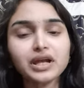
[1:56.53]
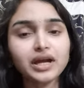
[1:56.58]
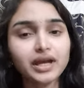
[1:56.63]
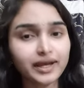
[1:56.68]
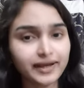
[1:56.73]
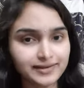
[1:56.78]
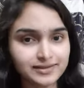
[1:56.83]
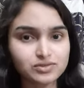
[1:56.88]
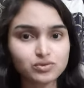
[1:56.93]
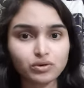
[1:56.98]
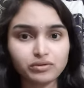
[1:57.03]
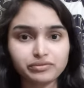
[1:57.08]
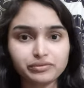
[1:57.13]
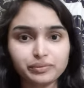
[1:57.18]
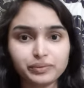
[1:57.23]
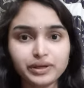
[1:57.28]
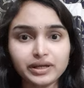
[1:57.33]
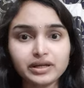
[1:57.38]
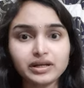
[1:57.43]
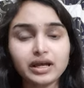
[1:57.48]
hex
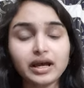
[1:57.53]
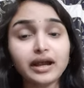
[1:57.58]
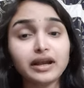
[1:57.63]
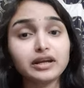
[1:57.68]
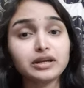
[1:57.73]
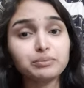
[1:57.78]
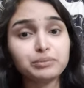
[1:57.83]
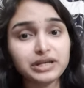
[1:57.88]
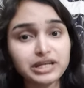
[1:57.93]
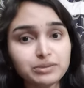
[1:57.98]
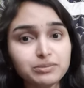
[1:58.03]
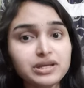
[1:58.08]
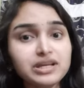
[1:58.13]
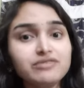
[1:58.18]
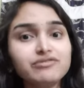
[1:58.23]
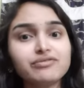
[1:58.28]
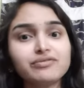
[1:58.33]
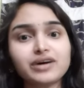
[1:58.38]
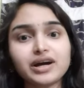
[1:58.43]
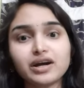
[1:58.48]
software and pdb
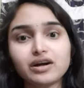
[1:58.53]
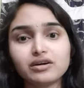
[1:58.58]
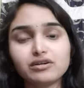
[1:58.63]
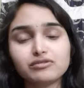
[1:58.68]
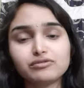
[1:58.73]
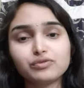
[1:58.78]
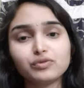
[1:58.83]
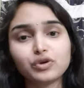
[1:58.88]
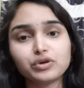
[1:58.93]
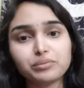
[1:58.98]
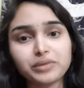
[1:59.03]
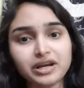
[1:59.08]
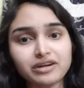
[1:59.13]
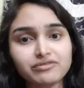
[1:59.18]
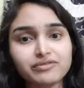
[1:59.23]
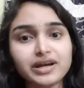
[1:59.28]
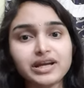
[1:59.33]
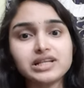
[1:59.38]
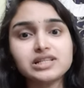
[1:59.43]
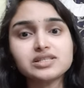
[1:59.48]
fi uh, format
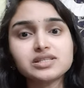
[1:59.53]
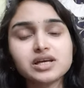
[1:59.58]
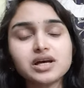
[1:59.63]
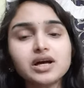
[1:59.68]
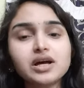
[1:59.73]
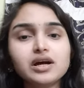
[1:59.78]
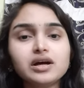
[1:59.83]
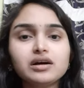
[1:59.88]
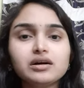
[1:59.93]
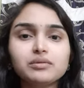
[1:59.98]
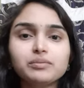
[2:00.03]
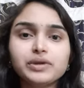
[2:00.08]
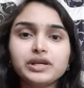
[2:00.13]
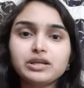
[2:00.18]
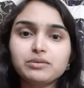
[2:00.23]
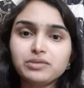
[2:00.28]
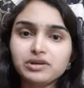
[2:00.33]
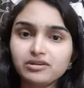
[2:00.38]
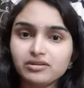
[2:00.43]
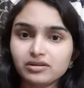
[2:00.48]
files
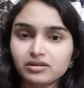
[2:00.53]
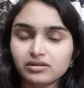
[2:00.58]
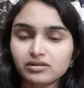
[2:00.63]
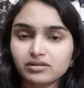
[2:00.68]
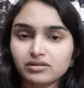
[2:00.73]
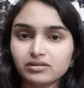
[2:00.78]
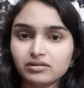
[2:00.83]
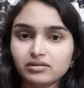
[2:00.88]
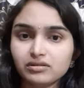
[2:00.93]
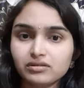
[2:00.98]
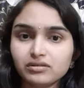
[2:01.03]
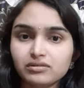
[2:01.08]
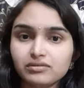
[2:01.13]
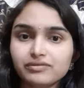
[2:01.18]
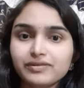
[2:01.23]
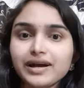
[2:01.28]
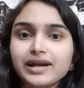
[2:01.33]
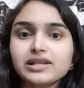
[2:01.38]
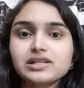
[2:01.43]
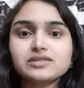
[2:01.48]
pdb uh,
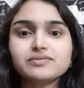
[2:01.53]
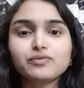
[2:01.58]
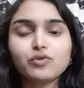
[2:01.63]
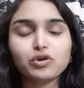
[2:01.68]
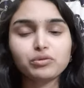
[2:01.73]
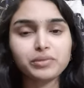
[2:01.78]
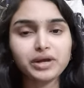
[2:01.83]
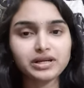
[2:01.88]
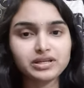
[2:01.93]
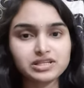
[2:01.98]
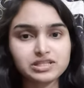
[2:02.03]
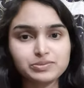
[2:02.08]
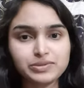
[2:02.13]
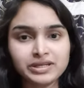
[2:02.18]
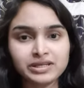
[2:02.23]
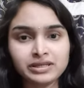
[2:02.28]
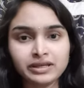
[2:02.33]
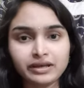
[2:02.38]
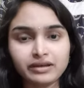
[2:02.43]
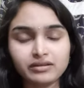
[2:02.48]
files format is
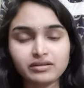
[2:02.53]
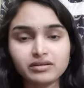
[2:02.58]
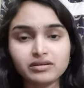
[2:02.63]
being taken